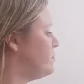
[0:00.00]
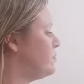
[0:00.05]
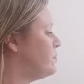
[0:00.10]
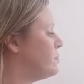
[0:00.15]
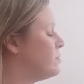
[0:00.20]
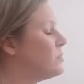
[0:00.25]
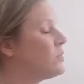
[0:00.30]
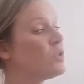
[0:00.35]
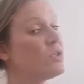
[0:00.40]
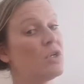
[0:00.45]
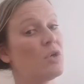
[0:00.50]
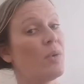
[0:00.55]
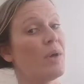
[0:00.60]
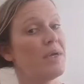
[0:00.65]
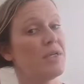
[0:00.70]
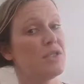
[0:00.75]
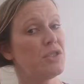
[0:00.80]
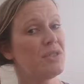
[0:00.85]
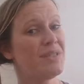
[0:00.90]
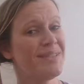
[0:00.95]
got any
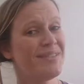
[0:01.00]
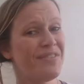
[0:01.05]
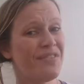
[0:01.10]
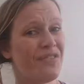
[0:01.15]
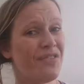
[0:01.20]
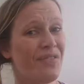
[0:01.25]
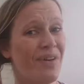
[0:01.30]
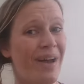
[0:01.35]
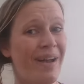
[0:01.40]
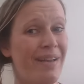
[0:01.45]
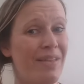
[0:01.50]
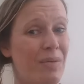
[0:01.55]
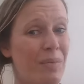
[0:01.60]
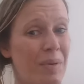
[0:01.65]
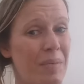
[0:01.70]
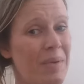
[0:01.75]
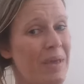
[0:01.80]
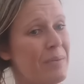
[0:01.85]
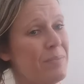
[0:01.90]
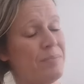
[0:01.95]
questions? Fire them
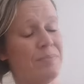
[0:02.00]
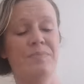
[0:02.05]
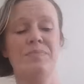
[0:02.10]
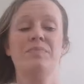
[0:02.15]
at me.